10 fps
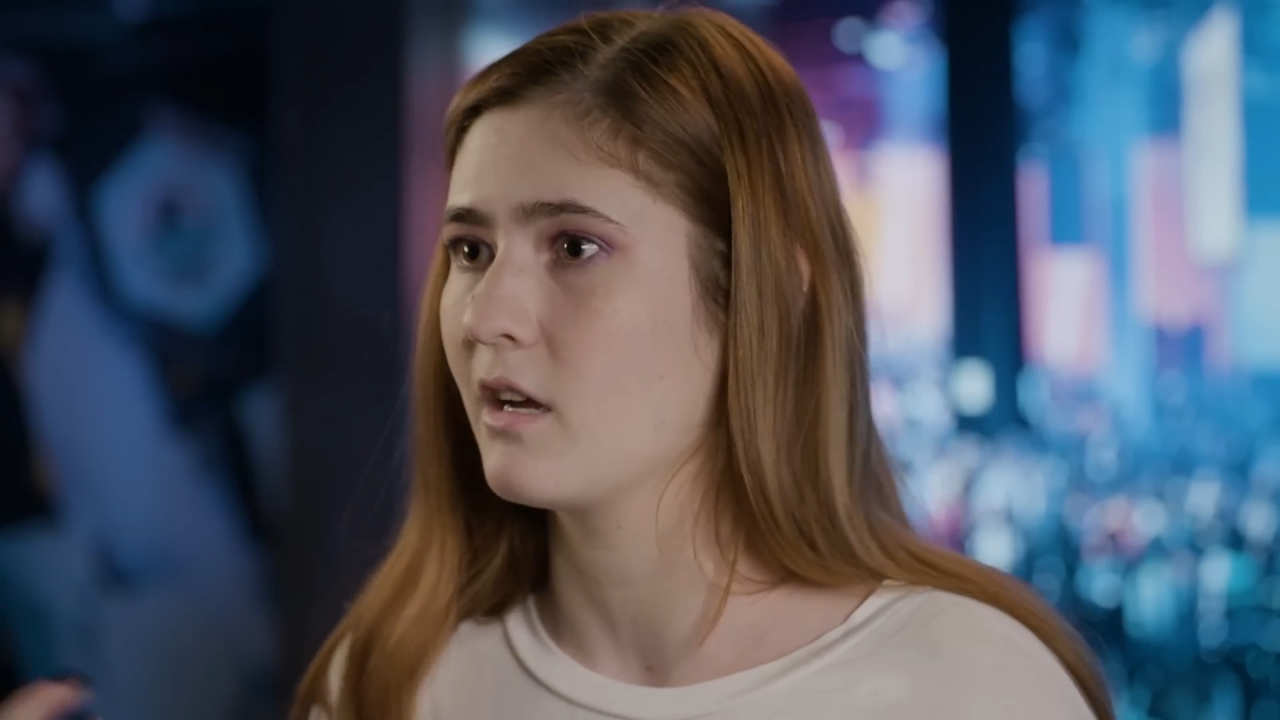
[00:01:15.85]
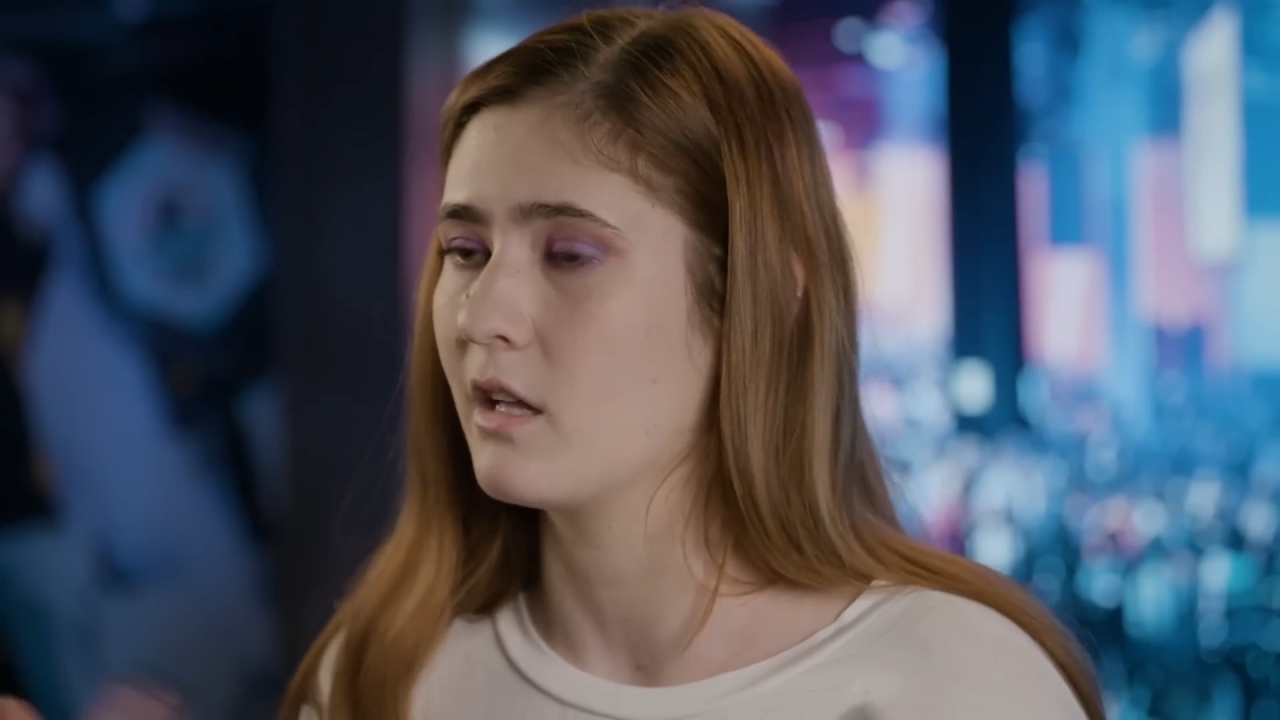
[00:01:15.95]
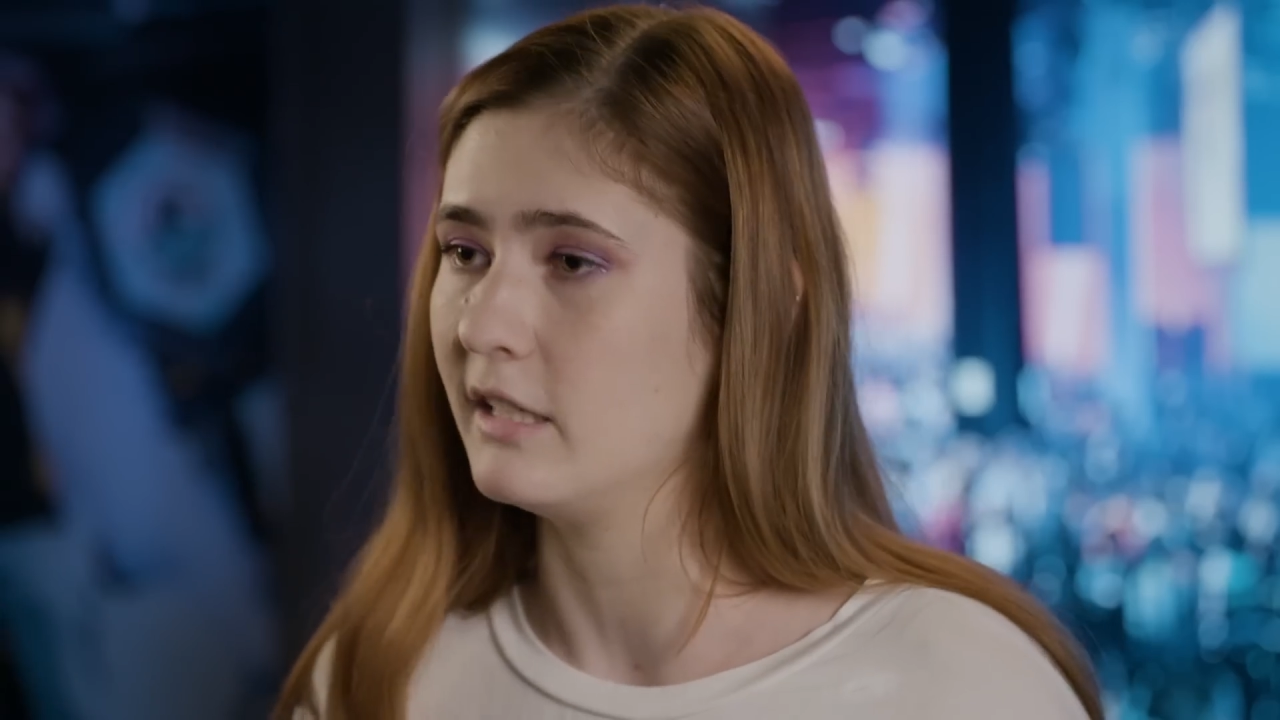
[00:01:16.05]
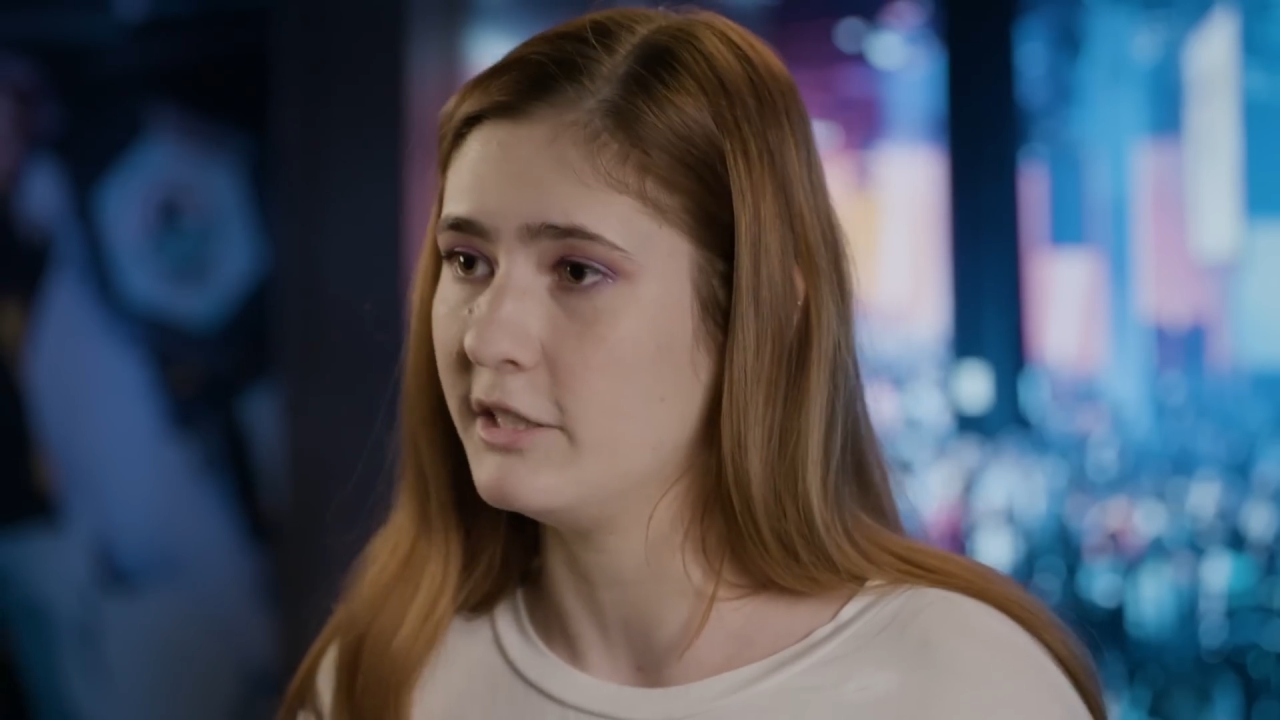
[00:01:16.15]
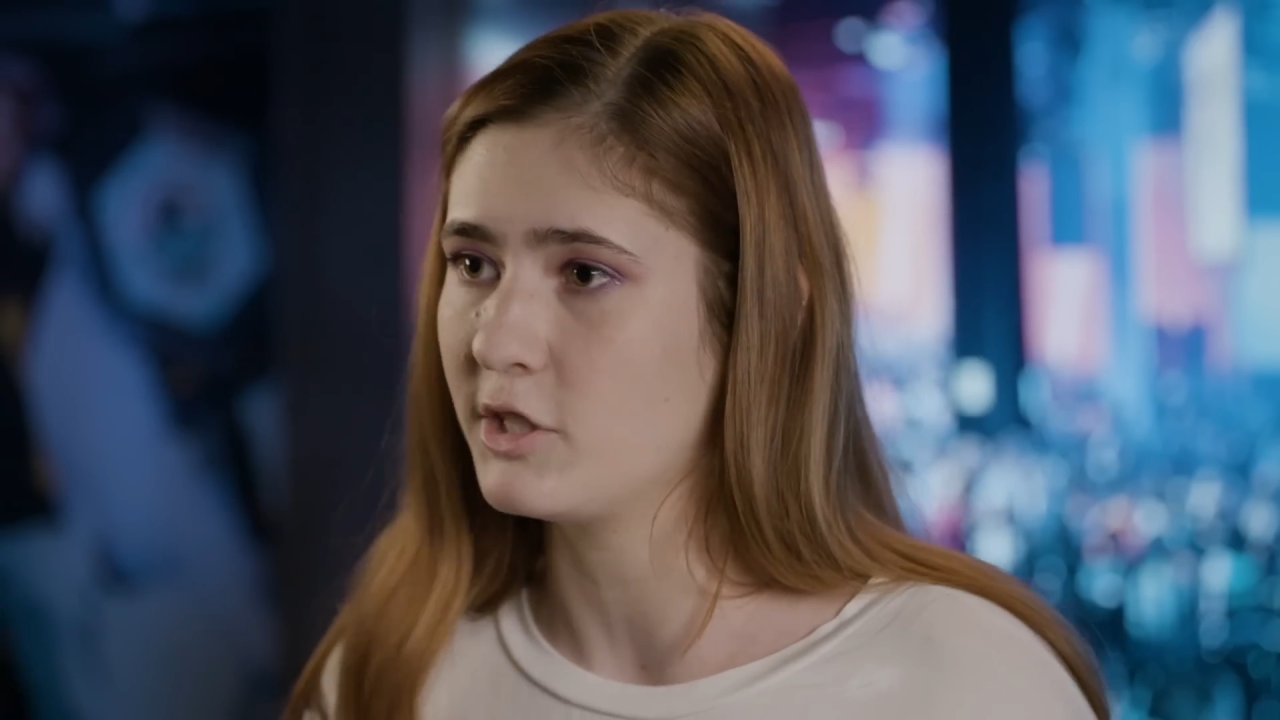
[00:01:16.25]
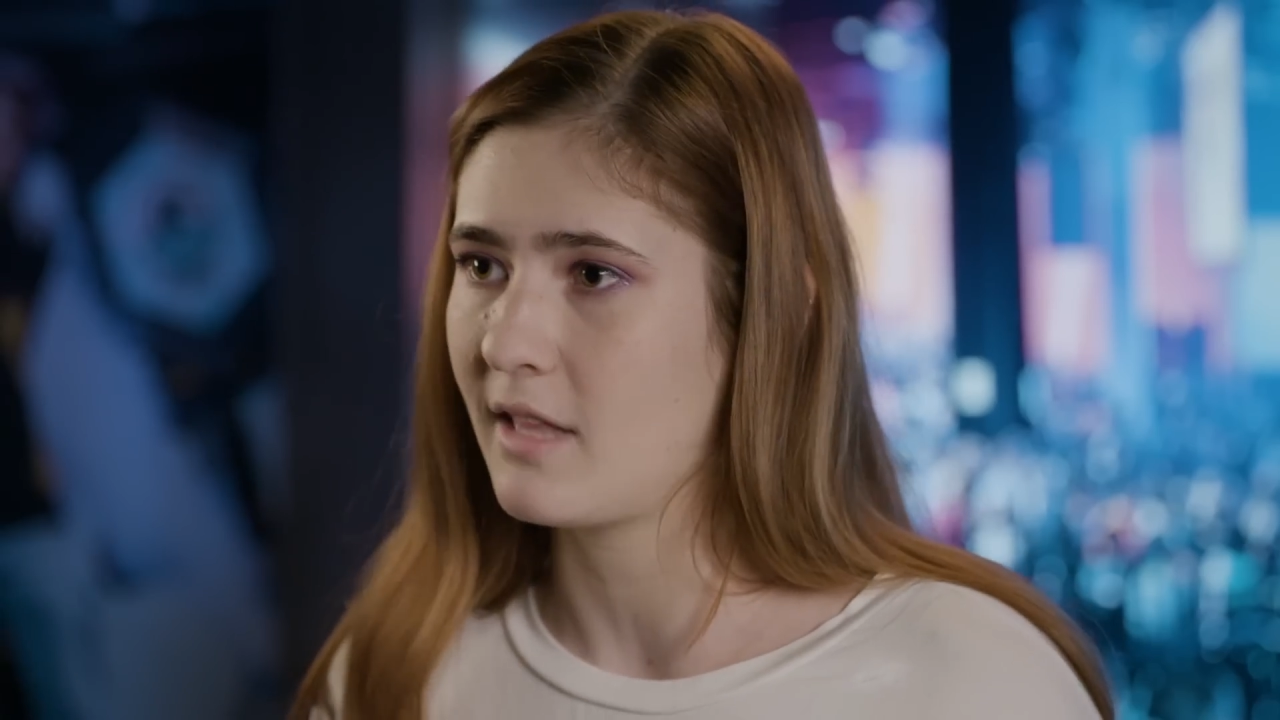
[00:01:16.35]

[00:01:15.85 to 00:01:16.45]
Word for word: a collegiate